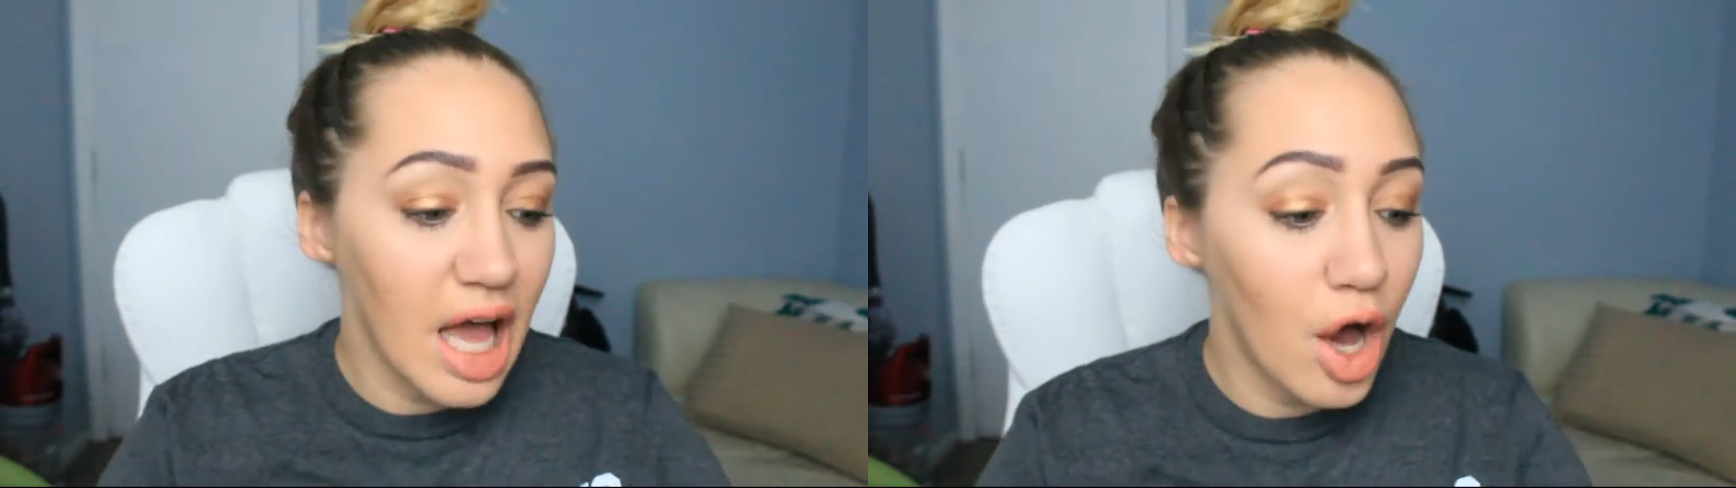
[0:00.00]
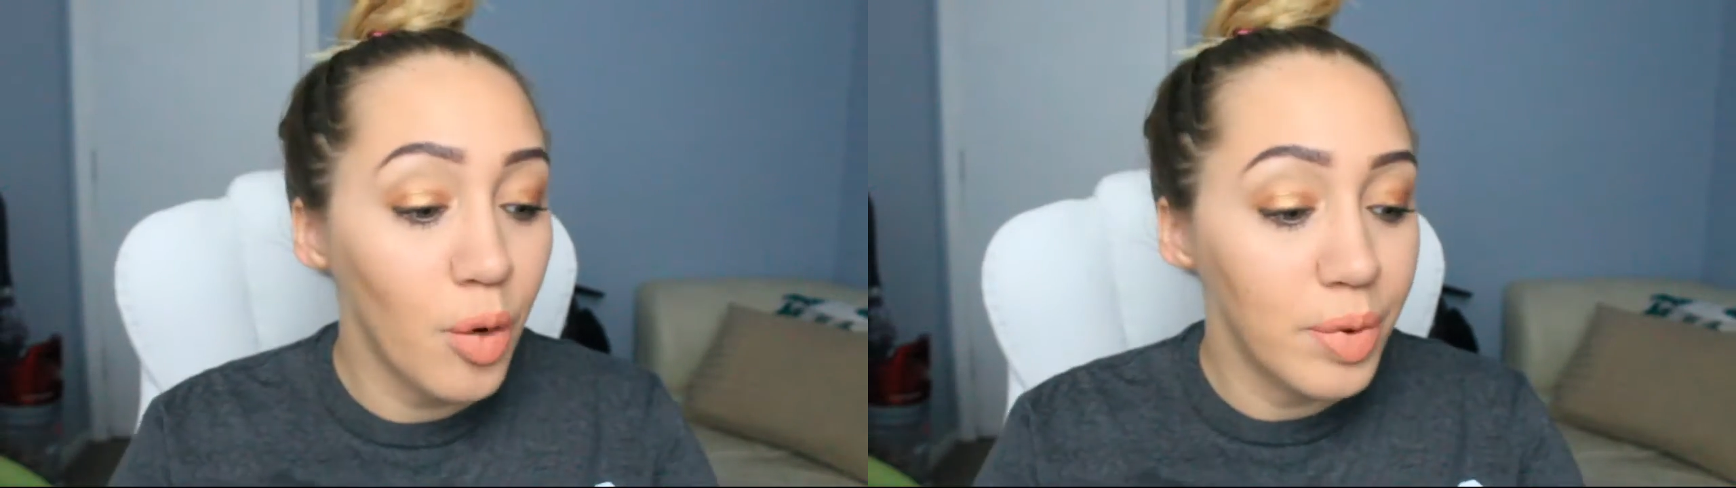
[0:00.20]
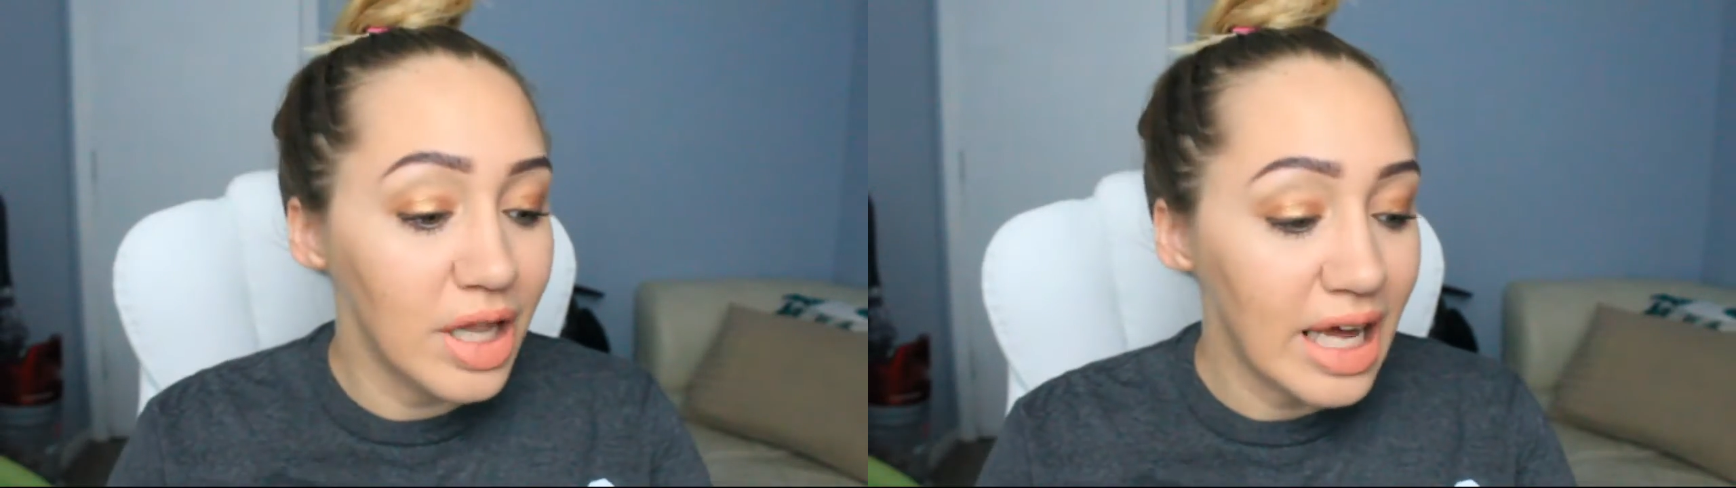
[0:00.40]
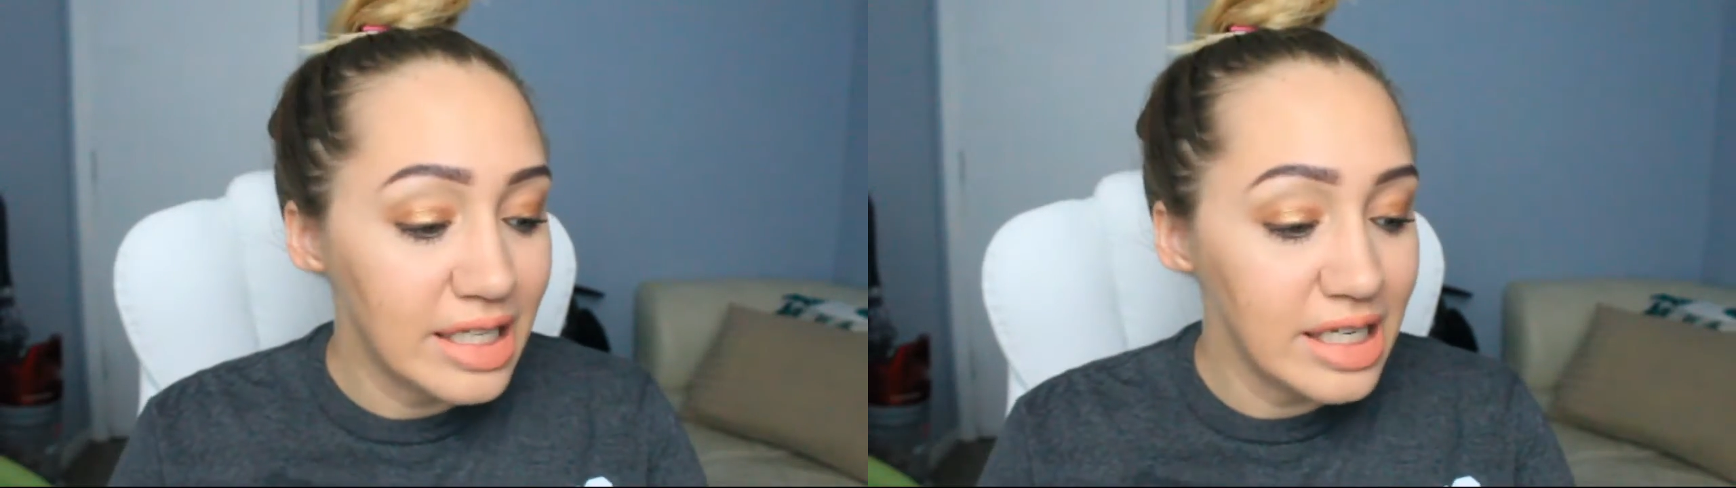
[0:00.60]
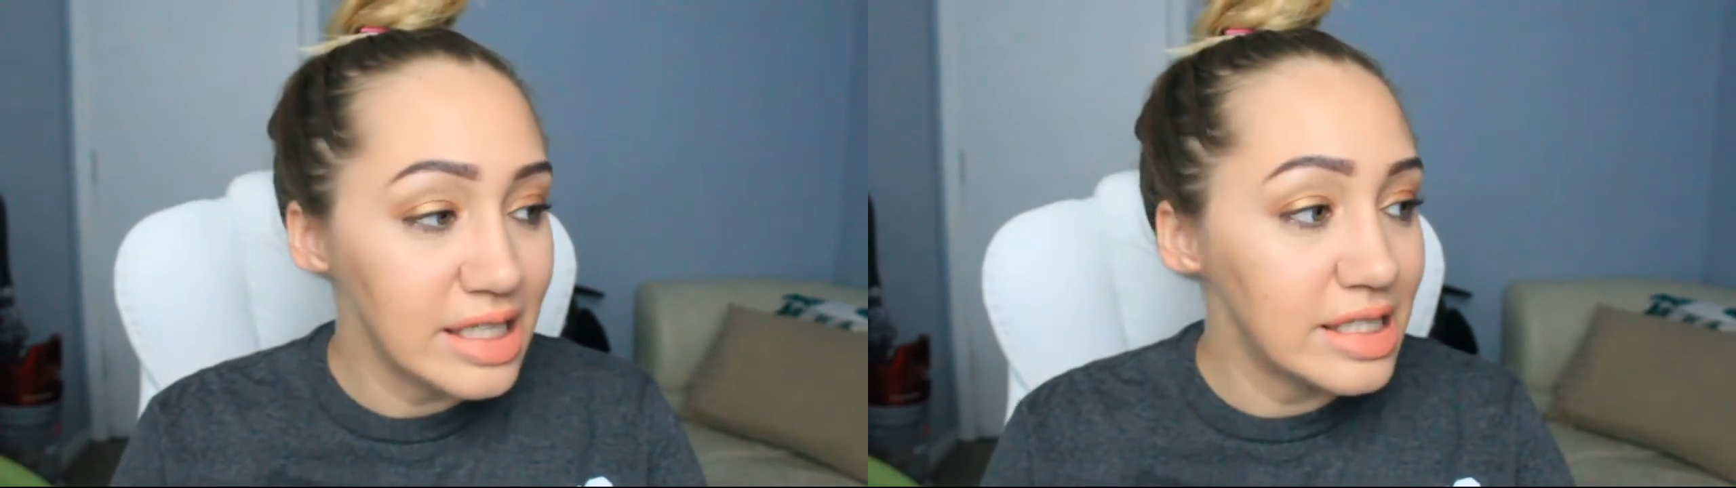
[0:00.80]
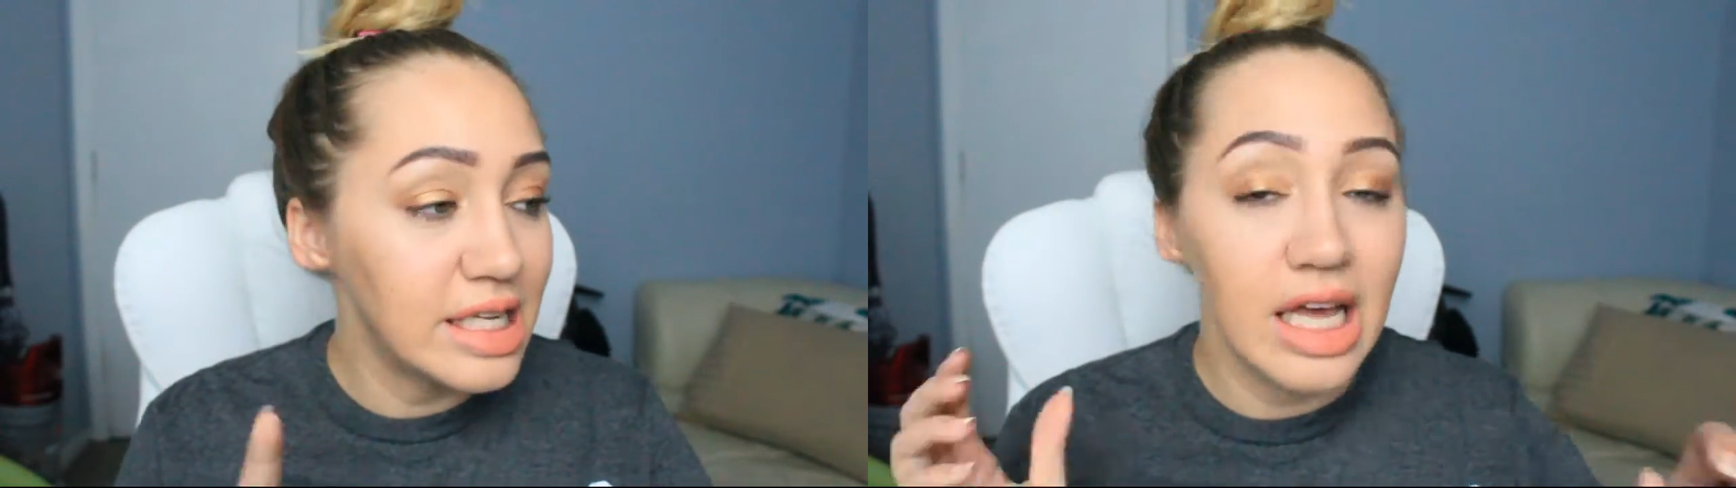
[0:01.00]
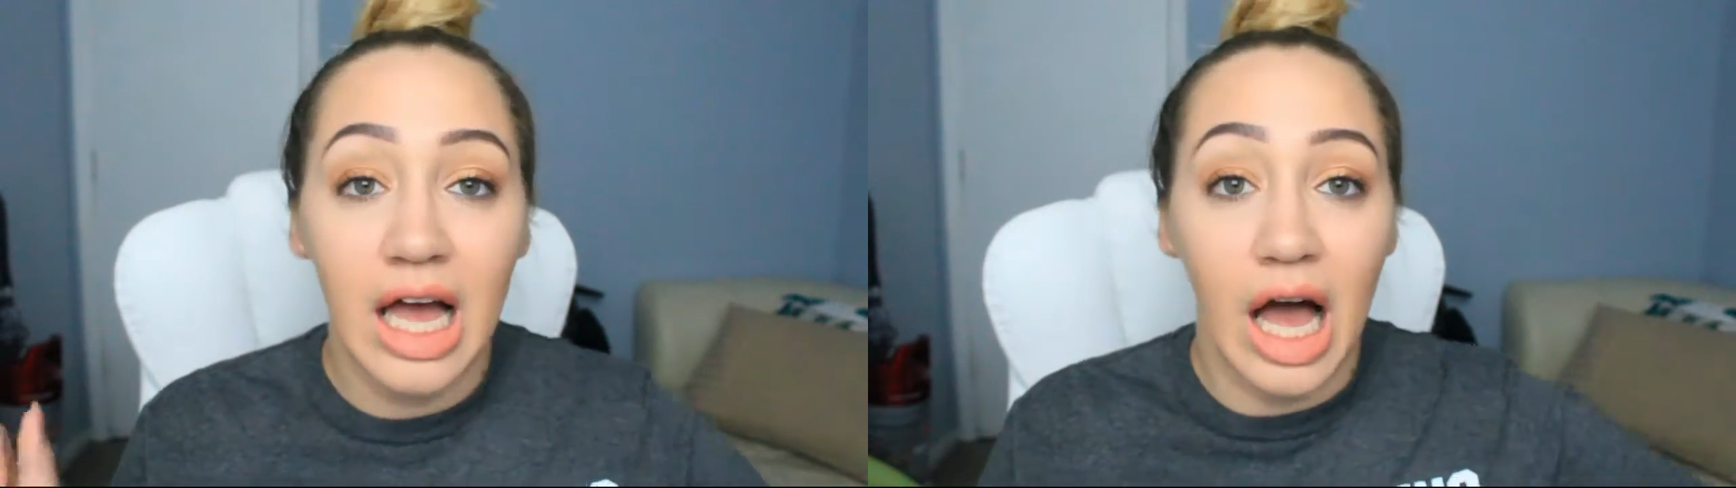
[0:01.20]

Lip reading: I hope you liked it.